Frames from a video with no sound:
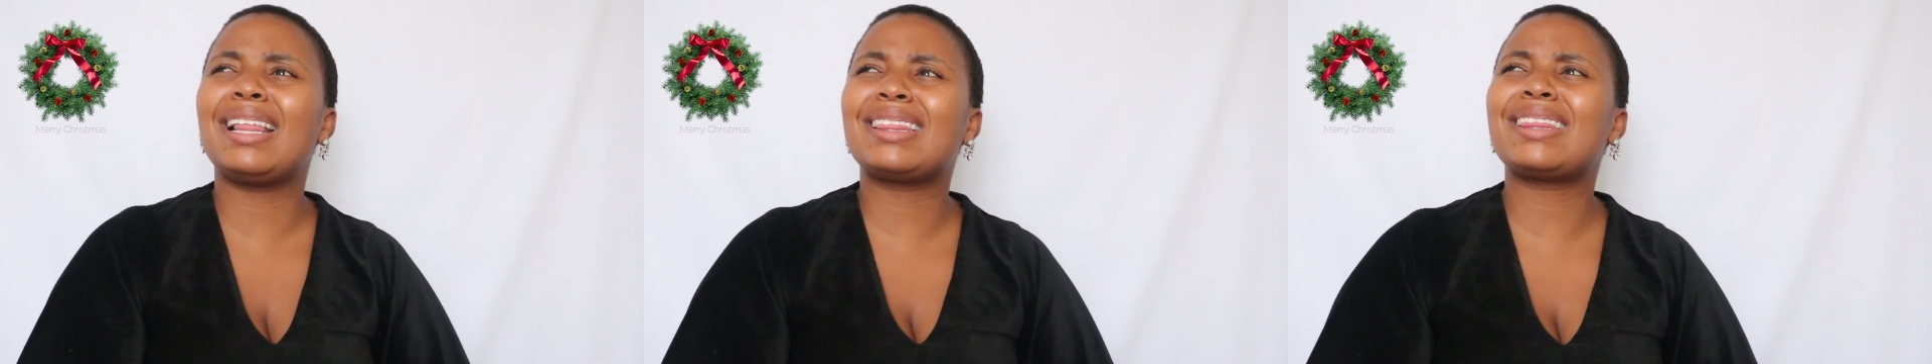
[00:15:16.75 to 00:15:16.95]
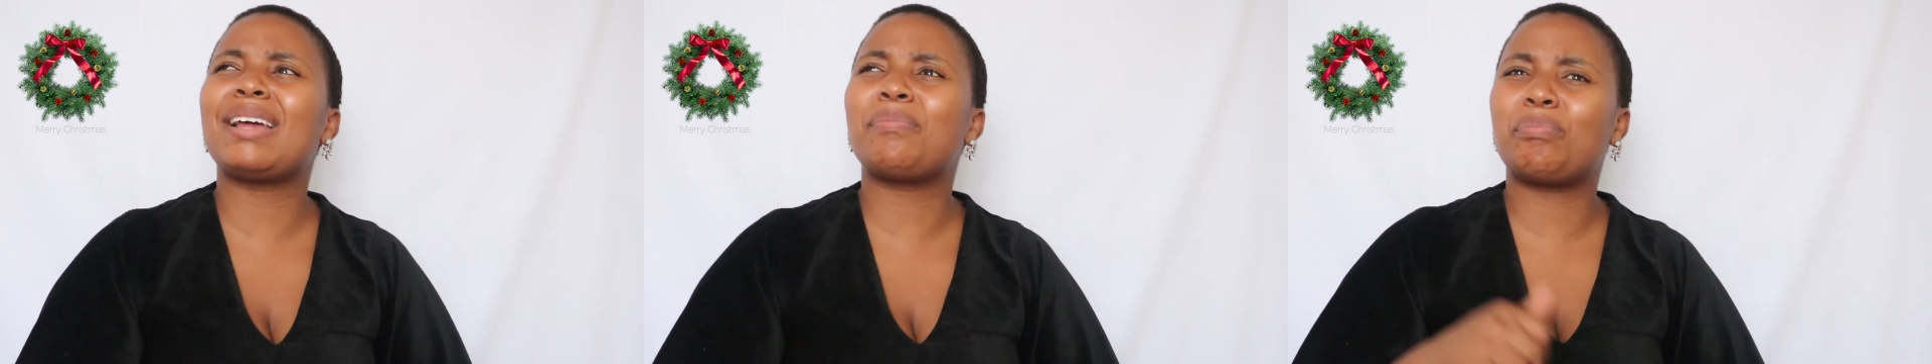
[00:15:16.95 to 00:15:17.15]

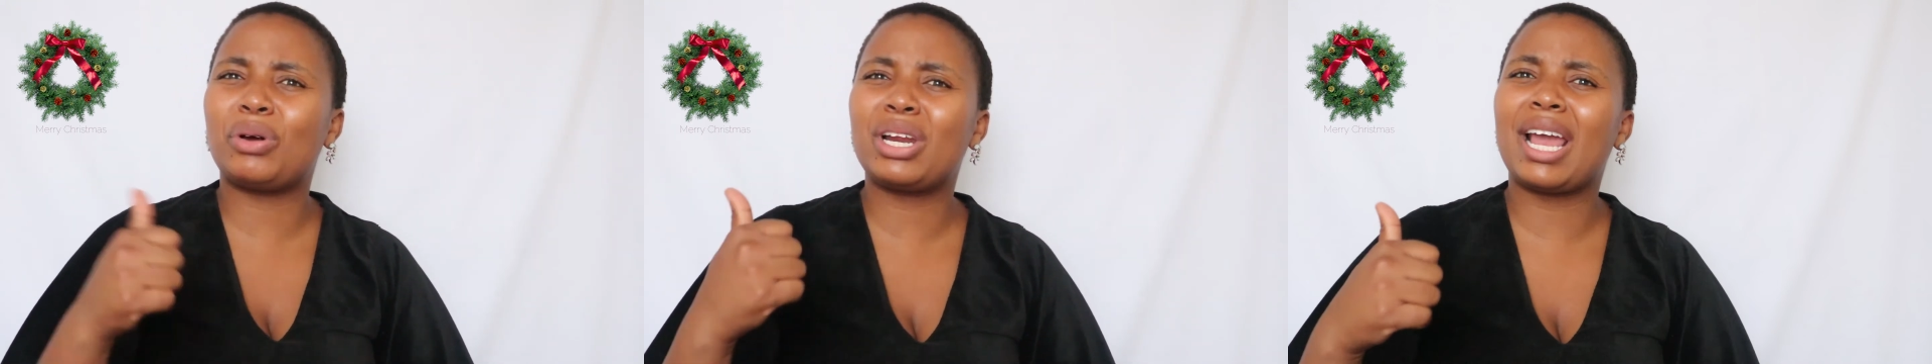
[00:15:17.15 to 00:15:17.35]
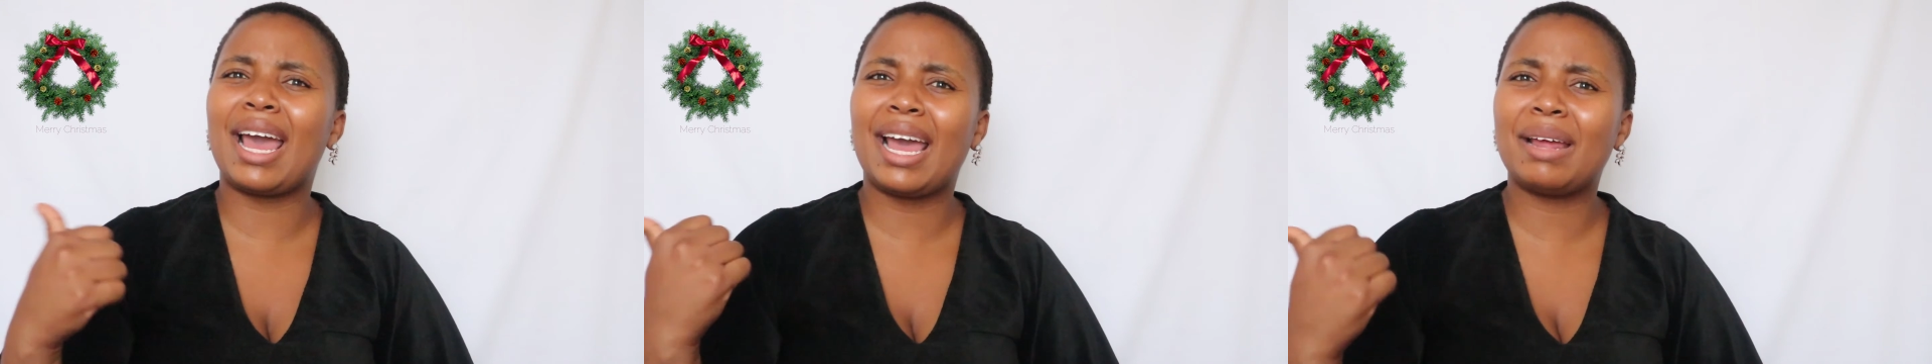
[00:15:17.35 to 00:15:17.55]
had that
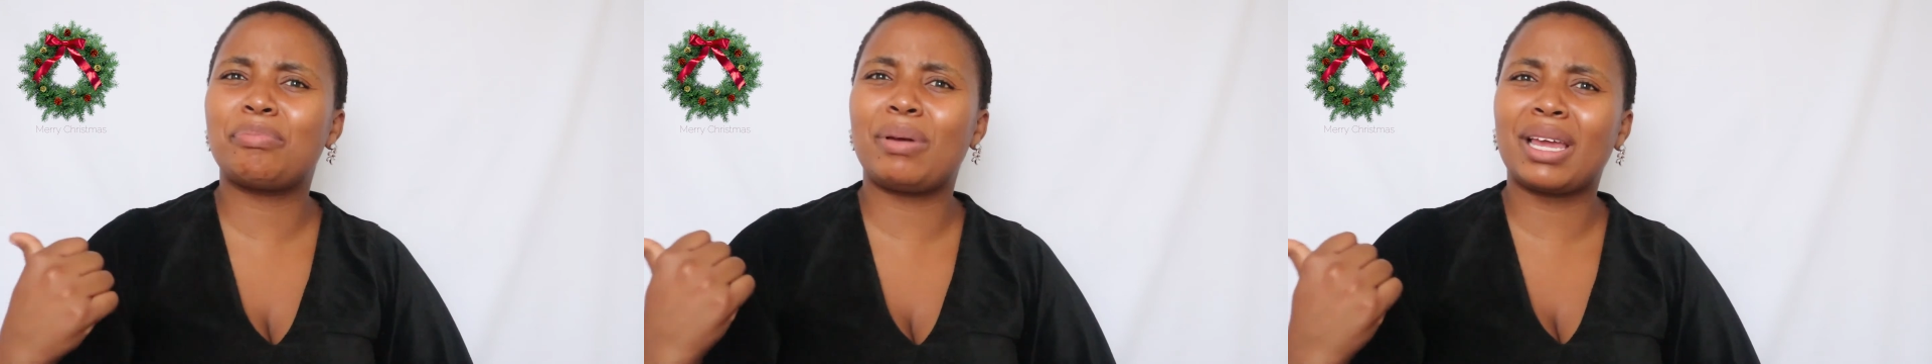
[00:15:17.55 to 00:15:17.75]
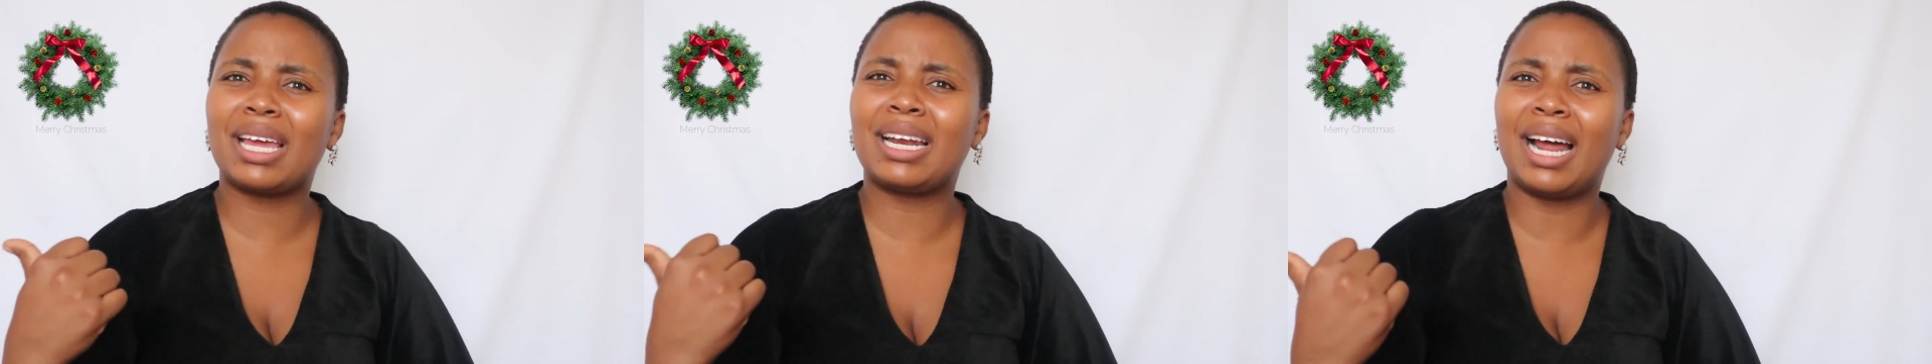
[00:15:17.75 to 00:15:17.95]
body I had
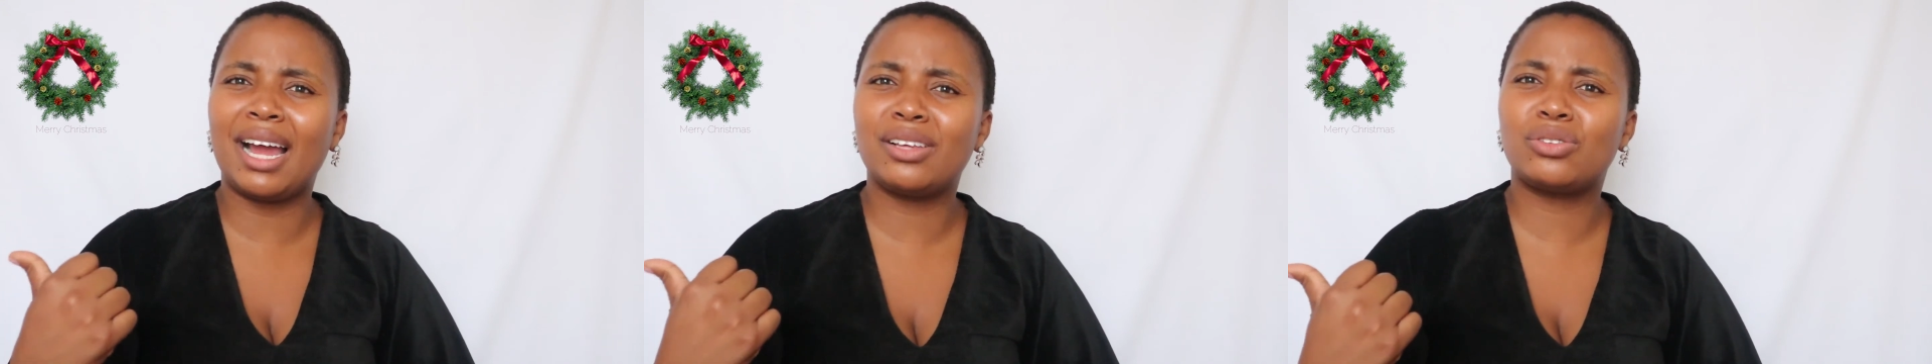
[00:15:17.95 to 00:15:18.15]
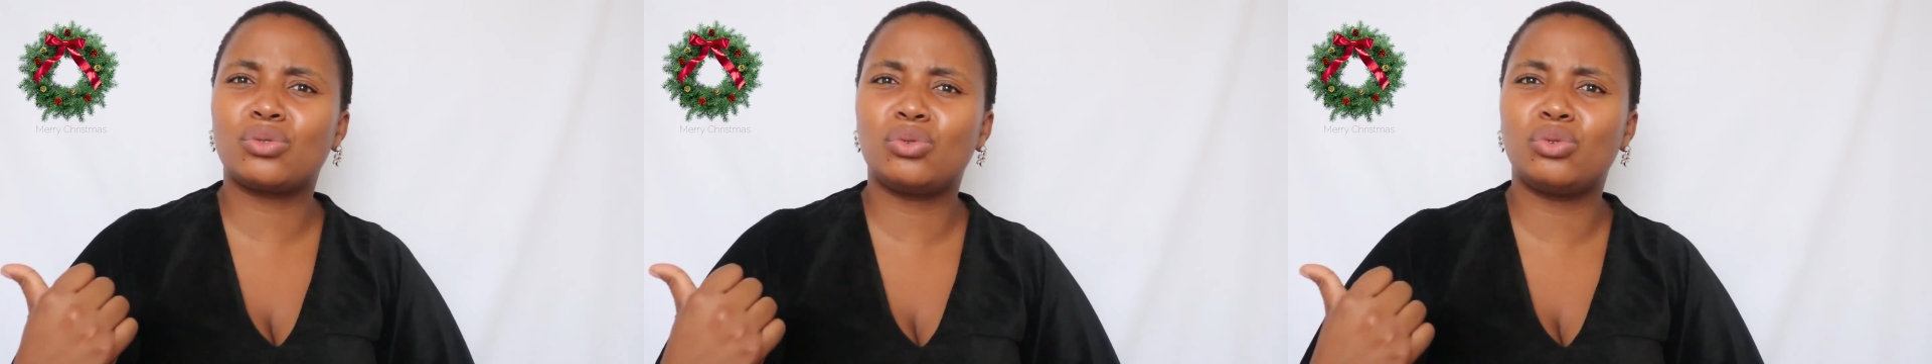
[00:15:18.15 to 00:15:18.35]
back in
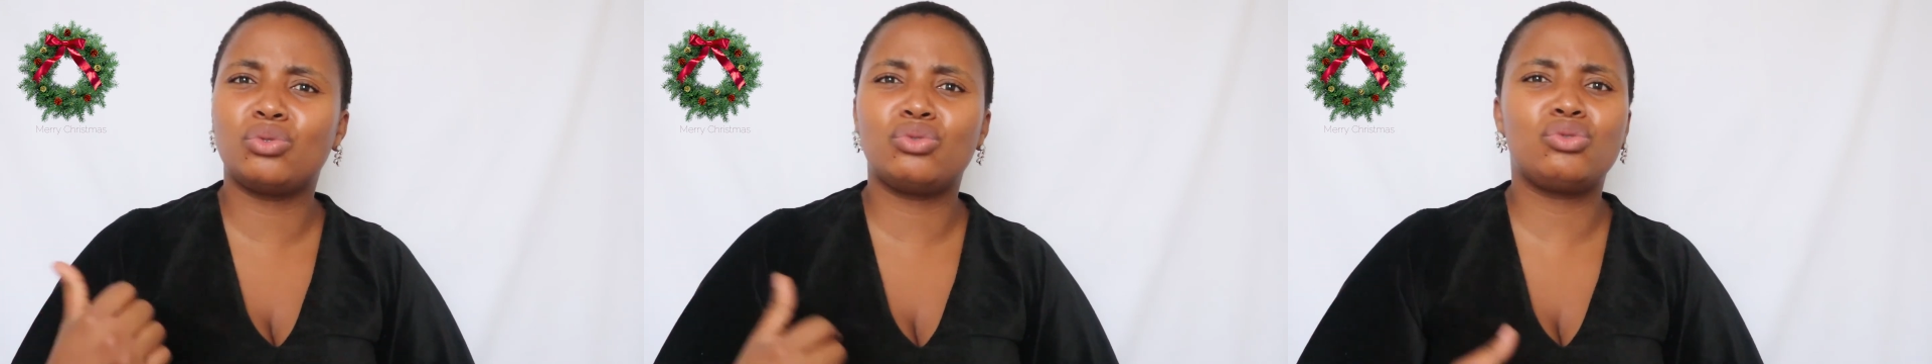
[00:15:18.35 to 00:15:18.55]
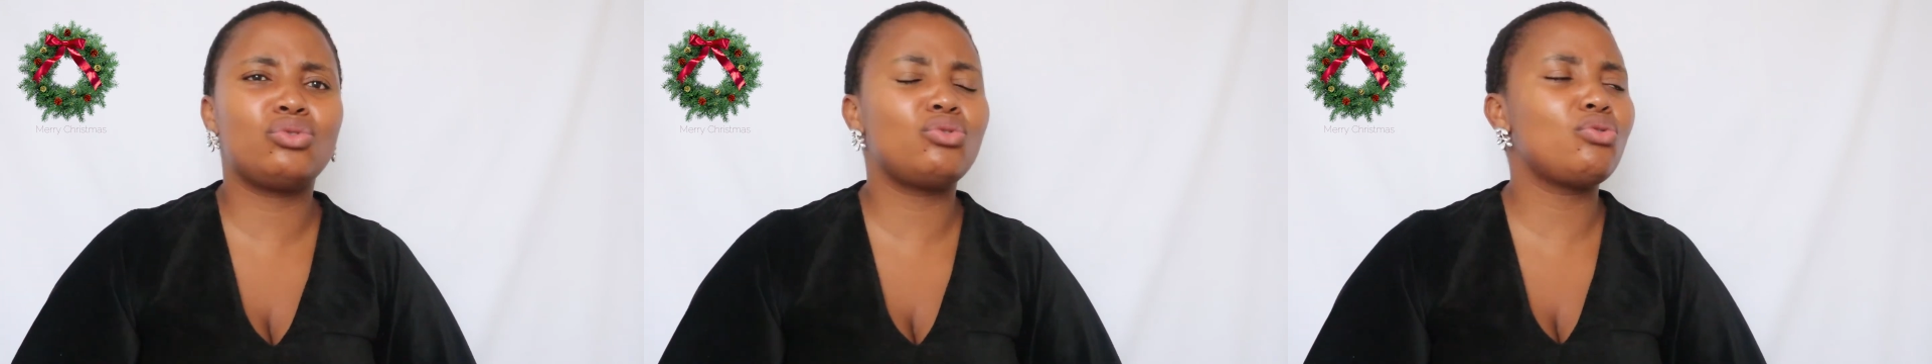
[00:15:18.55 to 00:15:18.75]
high school.
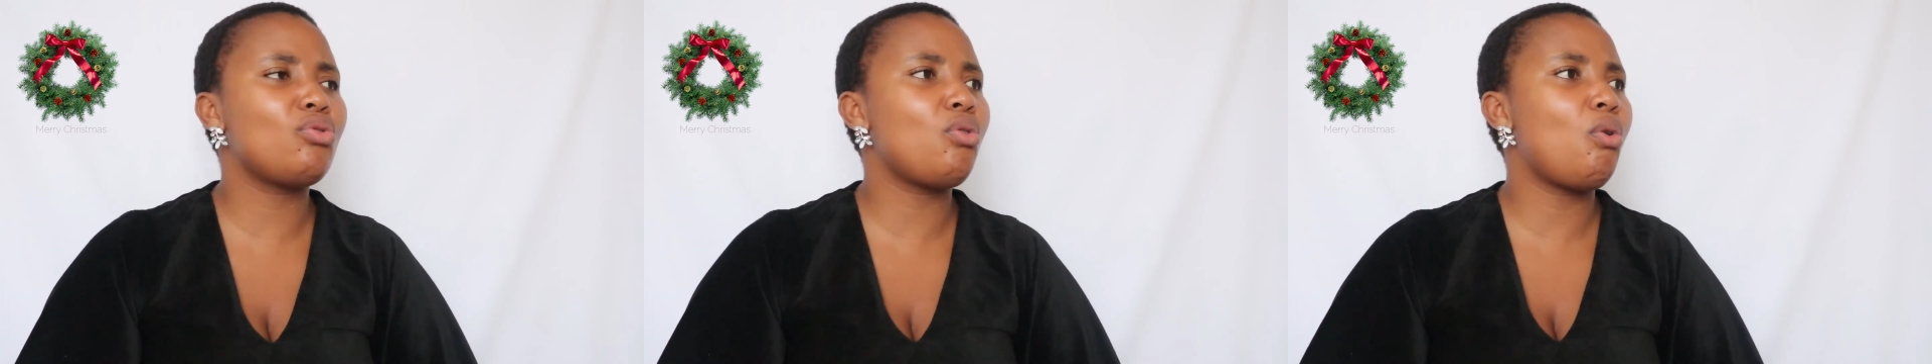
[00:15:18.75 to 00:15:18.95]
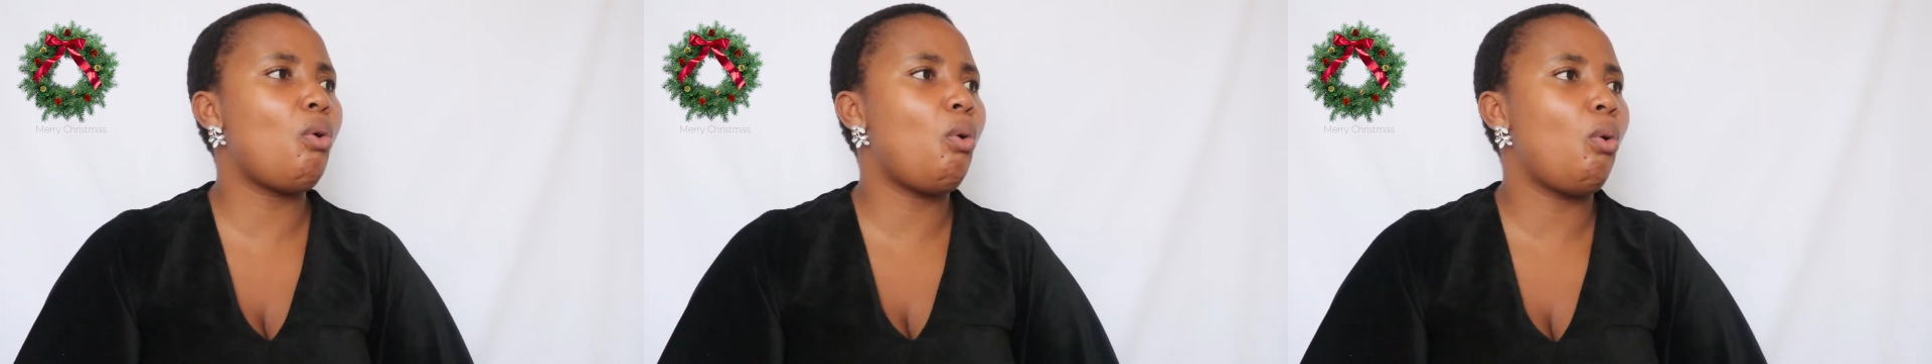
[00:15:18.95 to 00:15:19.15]

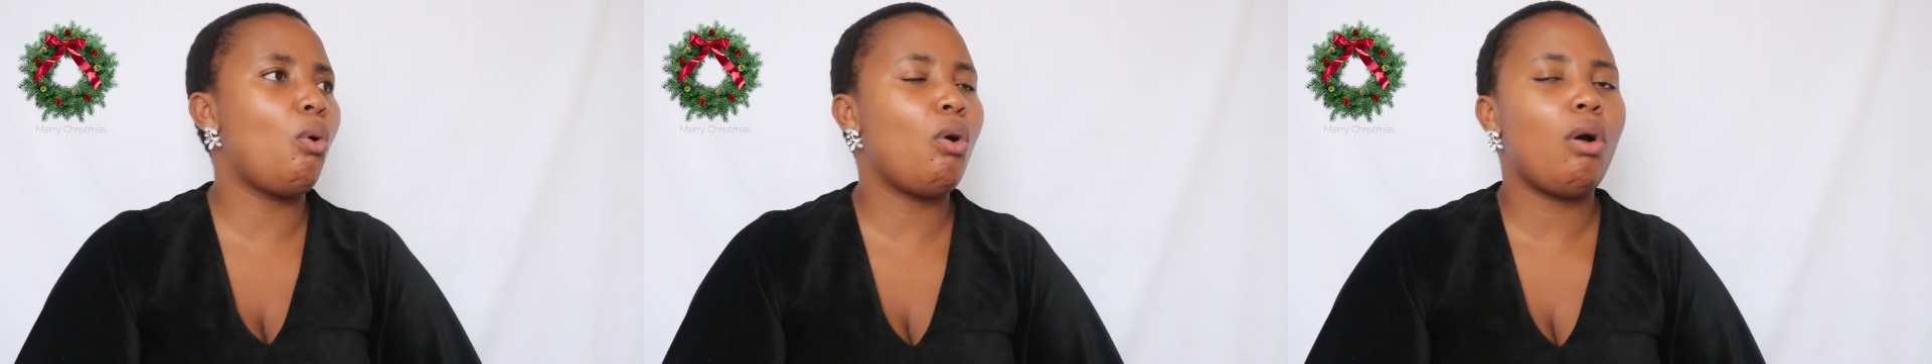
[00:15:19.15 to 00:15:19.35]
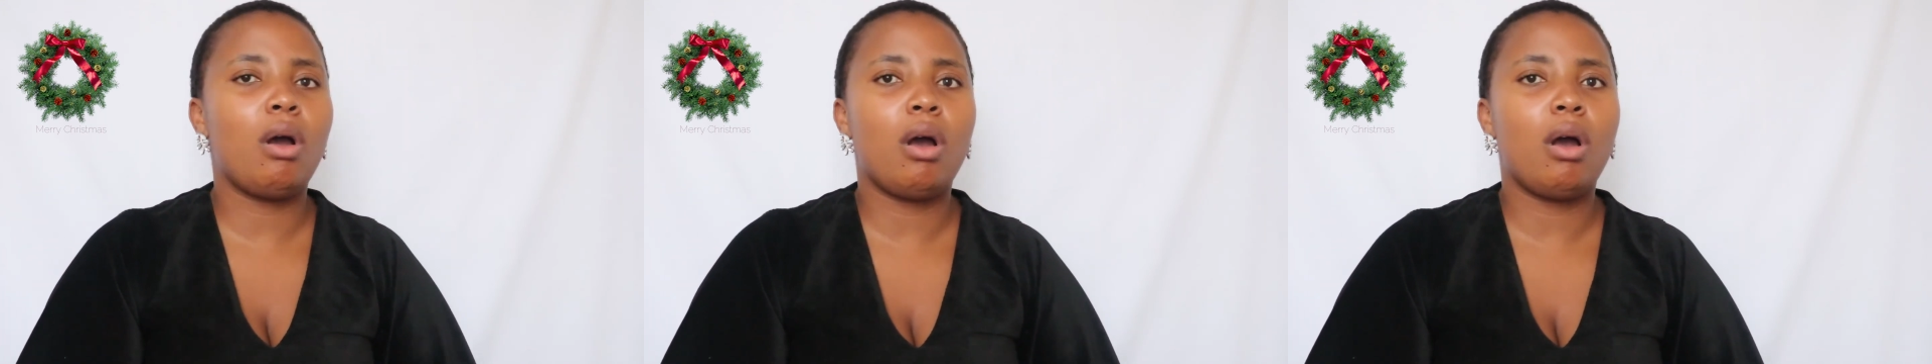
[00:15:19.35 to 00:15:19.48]
Yo.